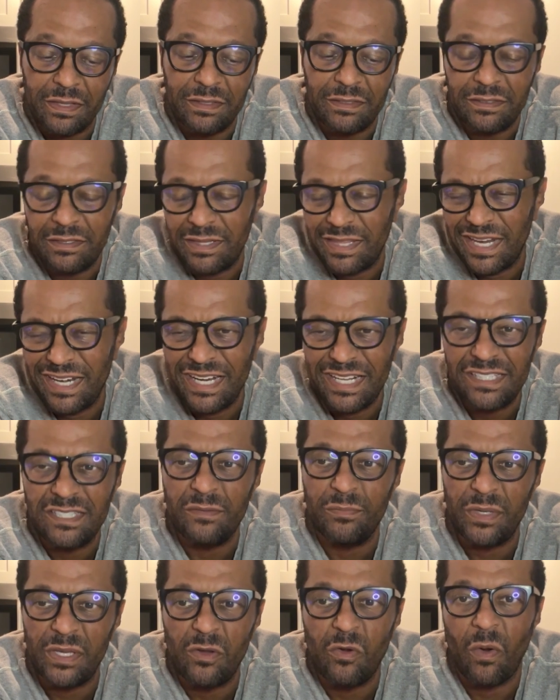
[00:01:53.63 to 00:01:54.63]
They need to
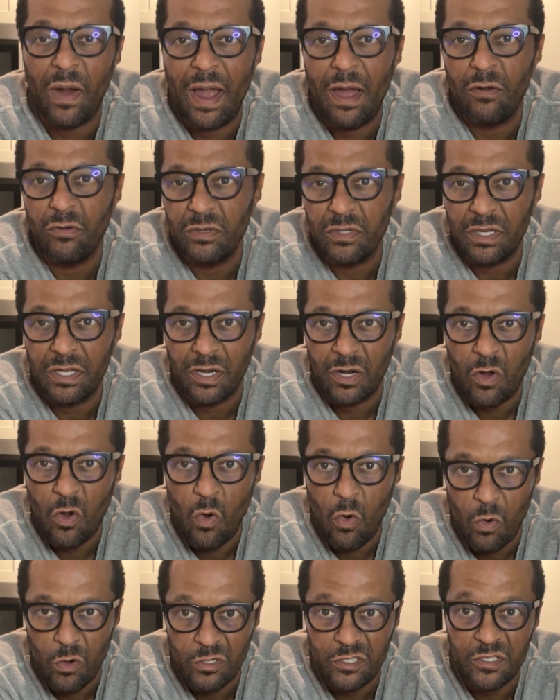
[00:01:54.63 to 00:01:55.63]
be ground in a
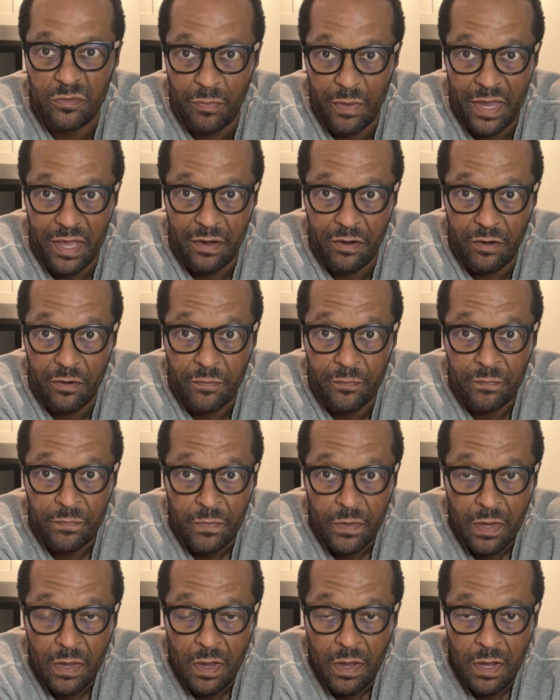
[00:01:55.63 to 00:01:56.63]
coarse manner.
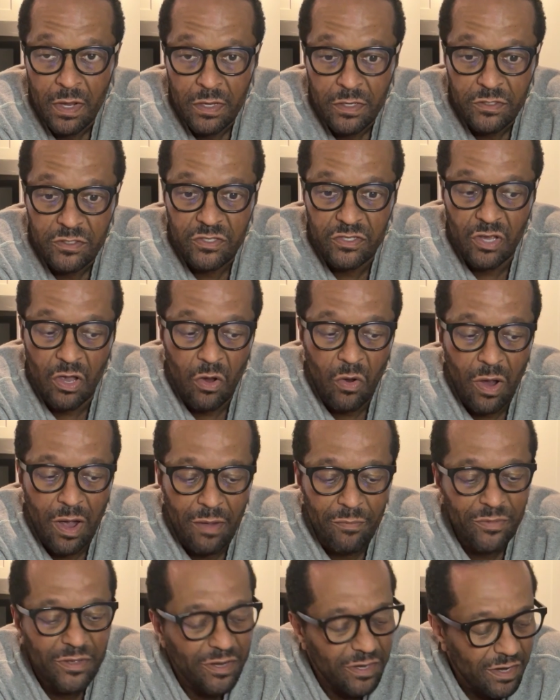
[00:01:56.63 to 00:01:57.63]
So
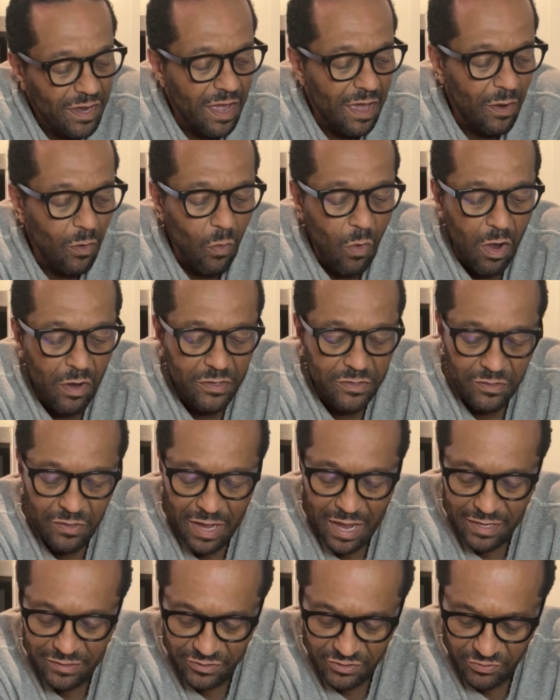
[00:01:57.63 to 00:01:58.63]
I'm gonna kind of walk you
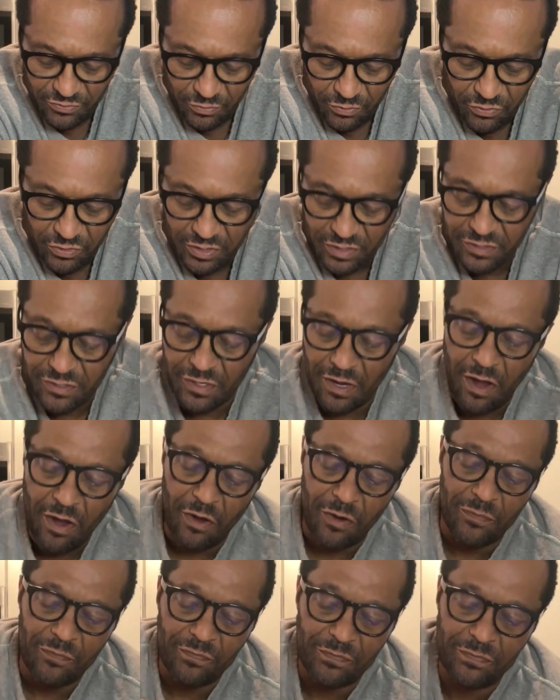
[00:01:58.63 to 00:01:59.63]
guys through this.
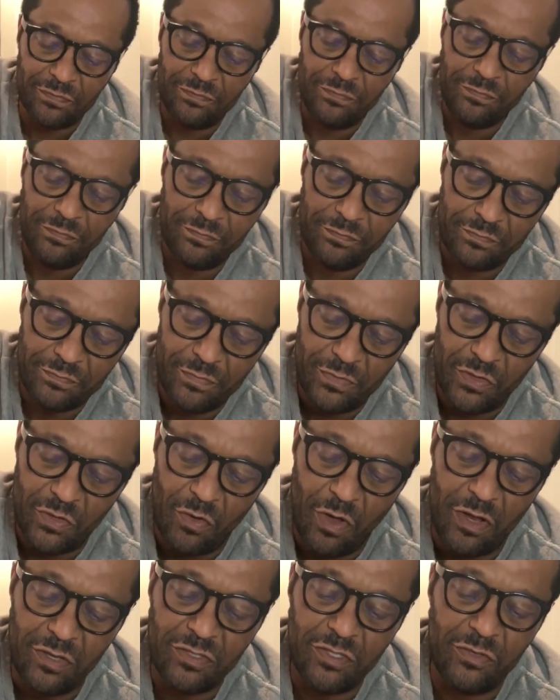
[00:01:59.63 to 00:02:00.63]
Oh,
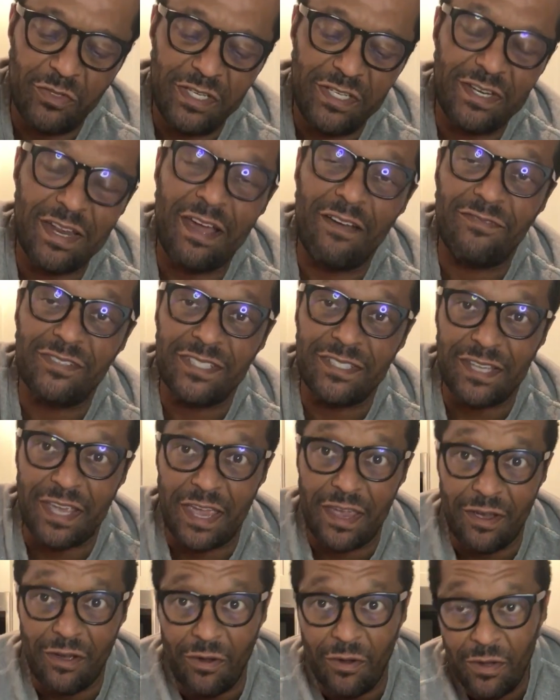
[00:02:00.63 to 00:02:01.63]
you also need to have a
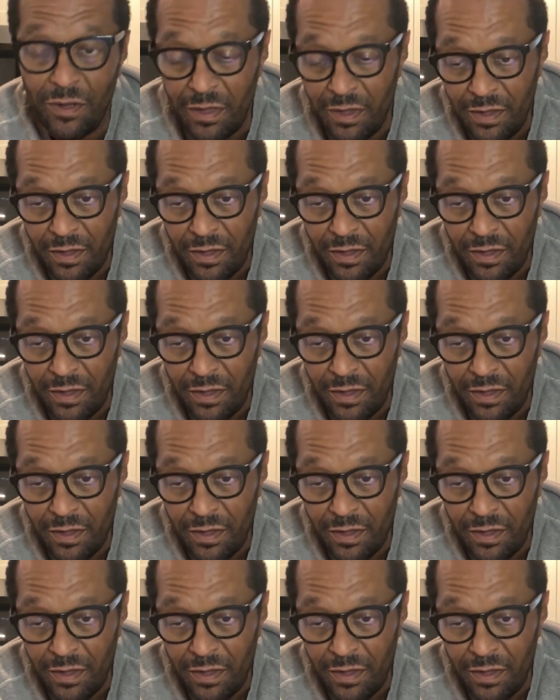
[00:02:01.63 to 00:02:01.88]
scale.